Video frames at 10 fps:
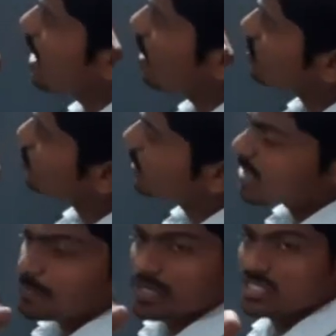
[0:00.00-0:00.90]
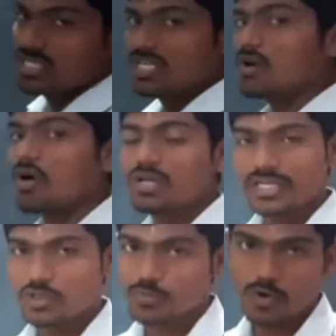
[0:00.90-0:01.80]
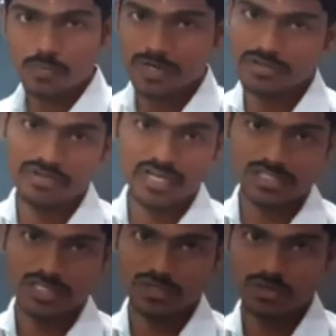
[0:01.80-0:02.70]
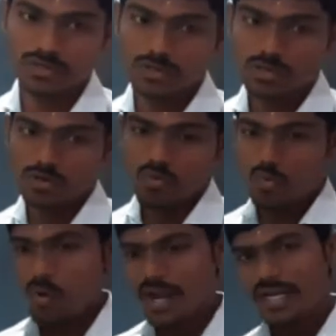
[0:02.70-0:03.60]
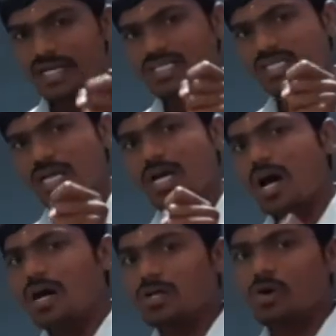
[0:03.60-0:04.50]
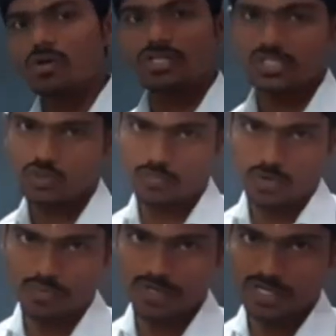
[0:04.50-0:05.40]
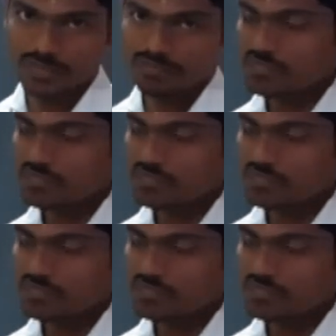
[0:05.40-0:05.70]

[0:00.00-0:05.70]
osmotic pressure is a colligative property, we are saying. Why it is a colligative property?